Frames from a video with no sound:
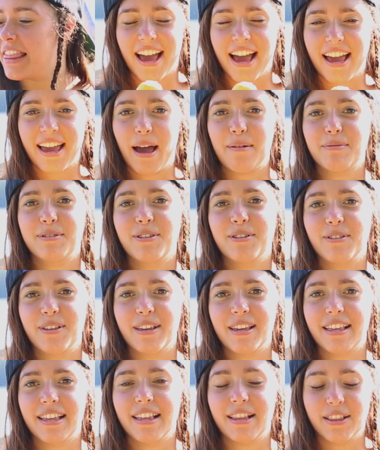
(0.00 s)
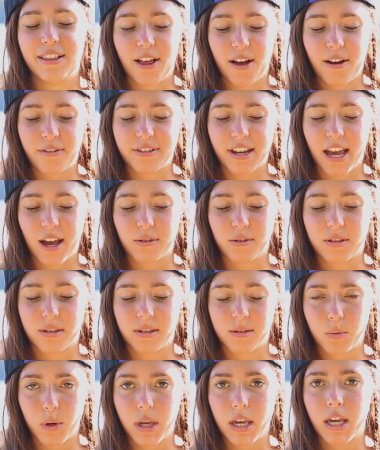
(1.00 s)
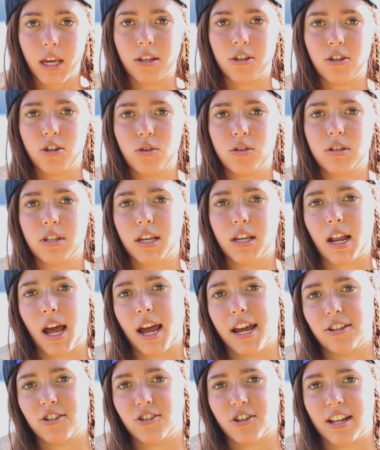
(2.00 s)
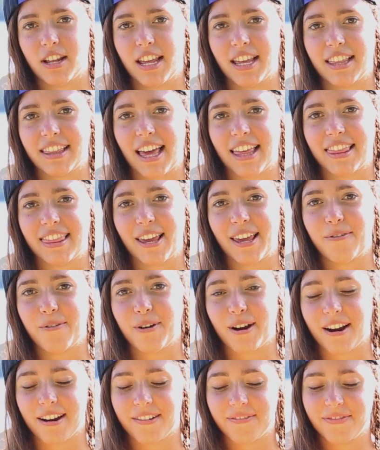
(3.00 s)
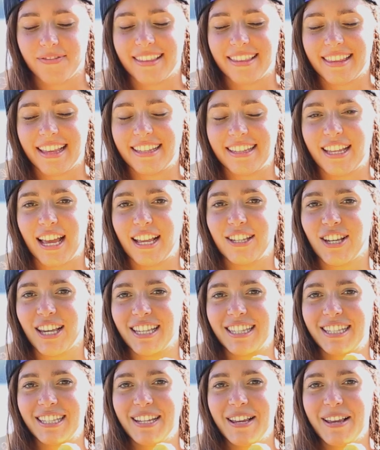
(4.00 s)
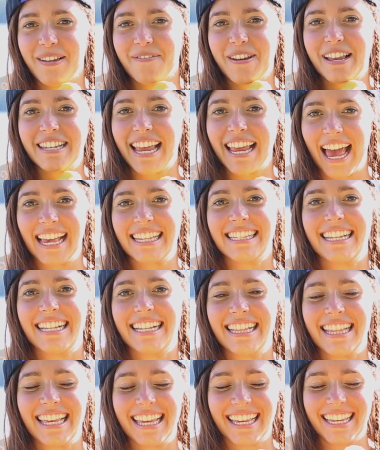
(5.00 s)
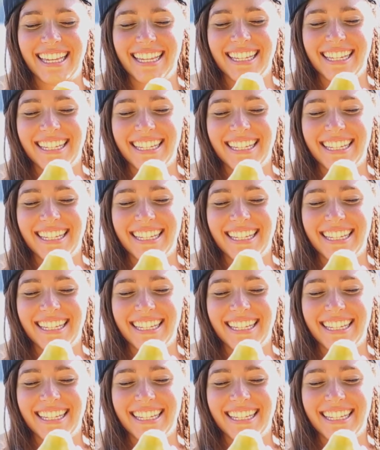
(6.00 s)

I absolutely loved how sweet and juicy and hydrating that they were. They digest fantastically.